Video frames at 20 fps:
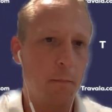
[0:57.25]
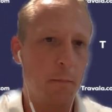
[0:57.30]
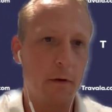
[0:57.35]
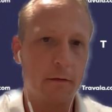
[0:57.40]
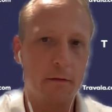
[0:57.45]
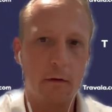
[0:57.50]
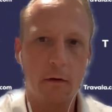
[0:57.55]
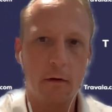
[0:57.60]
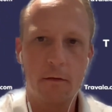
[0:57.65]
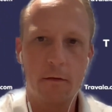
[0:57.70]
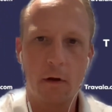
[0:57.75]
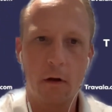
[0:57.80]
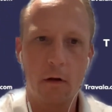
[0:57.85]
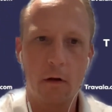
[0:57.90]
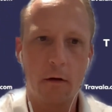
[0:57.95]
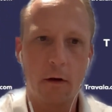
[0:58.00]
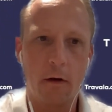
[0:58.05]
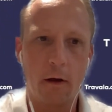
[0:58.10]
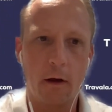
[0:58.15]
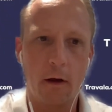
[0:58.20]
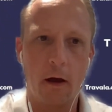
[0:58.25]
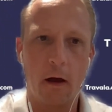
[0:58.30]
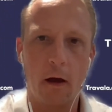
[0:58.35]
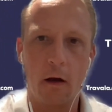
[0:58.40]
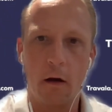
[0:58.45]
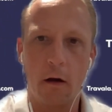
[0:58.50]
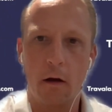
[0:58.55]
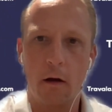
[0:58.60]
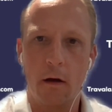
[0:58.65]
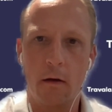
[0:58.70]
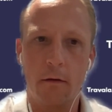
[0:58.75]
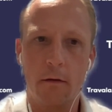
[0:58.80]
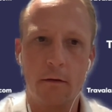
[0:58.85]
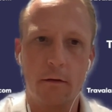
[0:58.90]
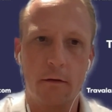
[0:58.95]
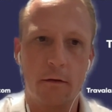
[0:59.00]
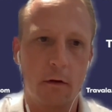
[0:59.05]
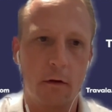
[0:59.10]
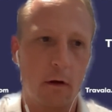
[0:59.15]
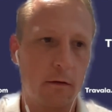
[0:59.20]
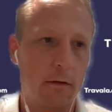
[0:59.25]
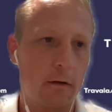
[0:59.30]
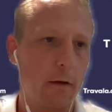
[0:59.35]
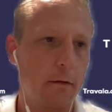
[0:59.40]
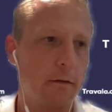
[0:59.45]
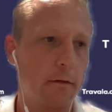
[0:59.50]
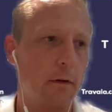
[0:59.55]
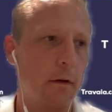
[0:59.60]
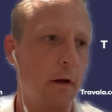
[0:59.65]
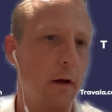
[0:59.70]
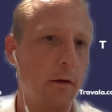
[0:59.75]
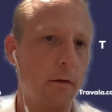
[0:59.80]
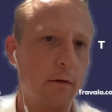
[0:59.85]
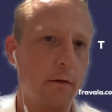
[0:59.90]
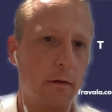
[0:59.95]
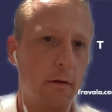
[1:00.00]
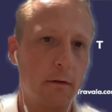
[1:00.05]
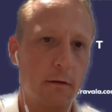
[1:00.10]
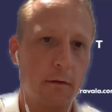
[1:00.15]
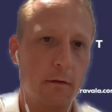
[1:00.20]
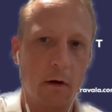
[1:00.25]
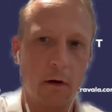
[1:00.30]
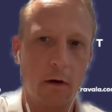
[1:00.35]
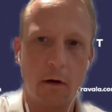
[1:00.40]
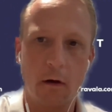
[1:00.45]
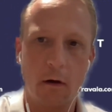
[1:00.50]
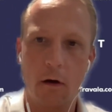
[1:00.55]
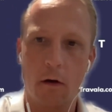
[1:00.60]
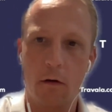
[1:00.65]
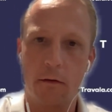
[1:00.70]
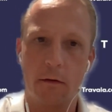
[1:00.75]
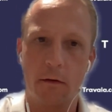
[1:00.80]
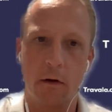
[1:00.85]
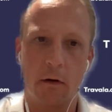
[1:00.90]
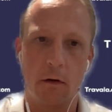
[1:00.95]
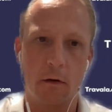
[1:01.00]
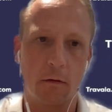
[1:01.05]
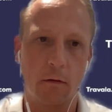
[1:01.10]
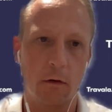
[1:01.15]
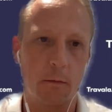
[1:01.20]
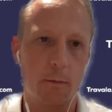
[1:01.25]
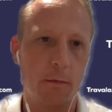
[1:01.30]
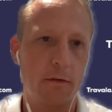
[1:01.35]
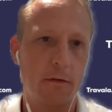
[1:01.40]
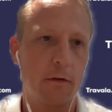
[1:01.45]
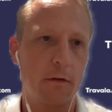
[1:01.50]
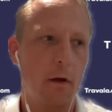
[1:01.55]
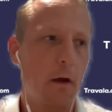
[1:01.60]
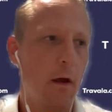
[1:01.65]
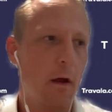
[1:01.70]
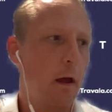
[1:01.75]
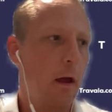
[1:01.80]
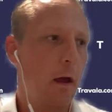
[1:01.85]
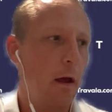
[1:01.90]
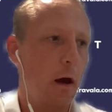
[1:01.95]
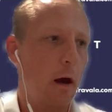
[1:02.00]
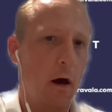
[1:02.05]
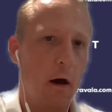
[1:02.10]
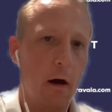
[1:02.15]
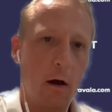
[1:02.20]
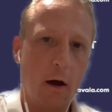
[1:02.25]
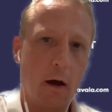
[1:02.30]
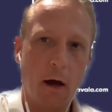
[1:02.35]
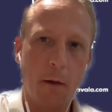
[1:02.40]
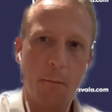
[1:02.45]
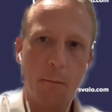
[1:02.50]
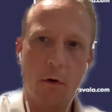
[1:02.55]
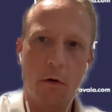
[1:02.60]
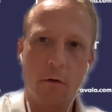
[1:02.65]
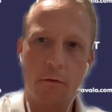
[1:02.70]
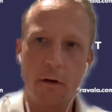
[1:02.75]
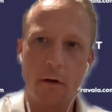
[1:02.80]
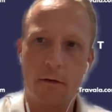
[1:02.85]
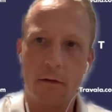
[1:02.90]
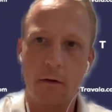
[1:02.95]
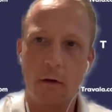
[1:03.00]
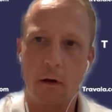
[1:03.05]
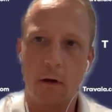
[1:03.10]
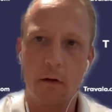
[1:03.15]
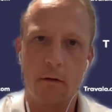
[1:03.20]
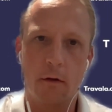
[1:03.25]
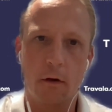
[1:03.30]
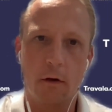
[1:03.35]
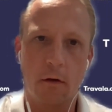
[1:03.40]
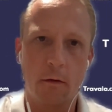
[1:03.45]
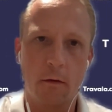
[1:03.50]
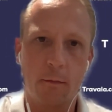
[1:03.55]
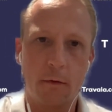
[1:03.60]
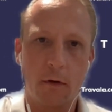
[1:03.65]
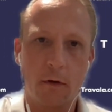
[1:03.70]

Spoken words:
business, including airlines, destinations, hotel groups. And more recently into